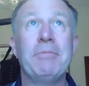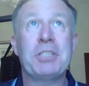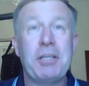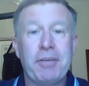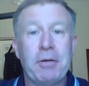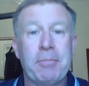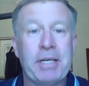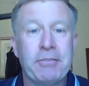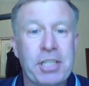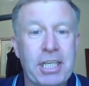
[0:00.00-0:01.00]
it was difficult. I
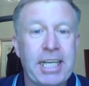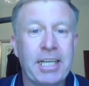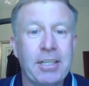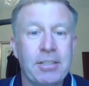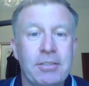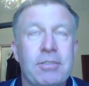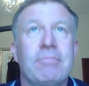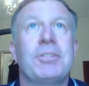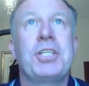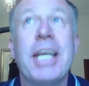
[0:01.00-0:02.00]
mean, obviously
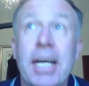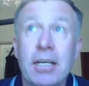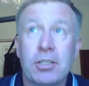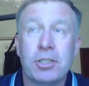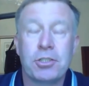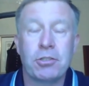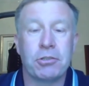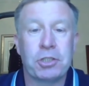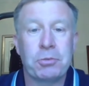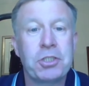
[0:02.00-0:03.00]
Lincolnshire as such
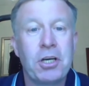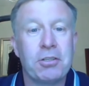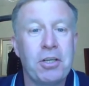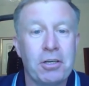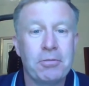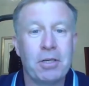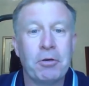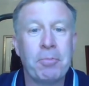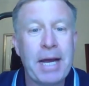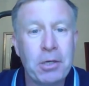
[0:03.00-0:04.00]
was not a
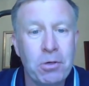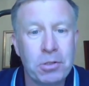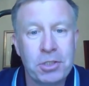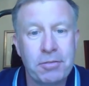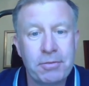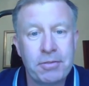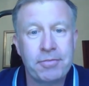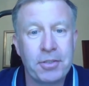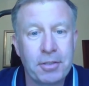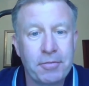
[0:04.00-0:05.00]
real backwater
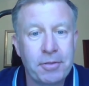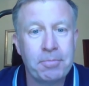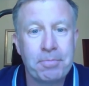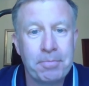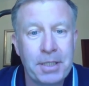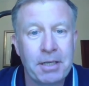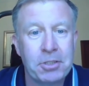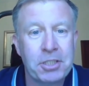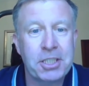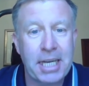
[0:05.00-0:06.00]
for
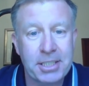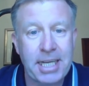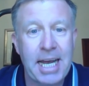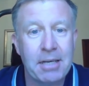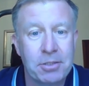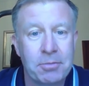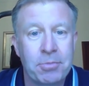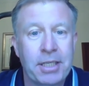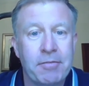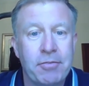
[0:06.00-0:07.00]
scouts and
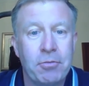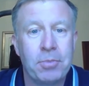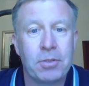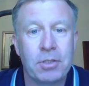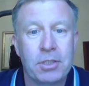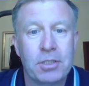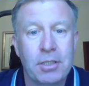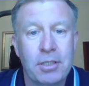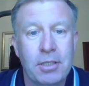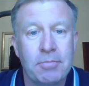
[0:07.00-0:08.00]
bringing
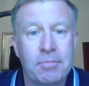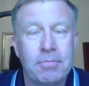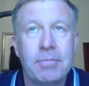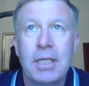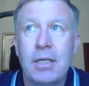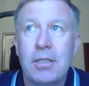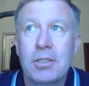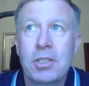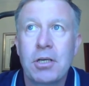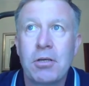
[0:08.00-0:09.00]
footballers.
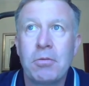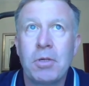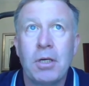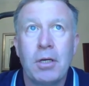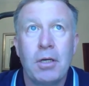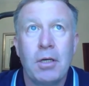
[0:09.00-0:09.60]
So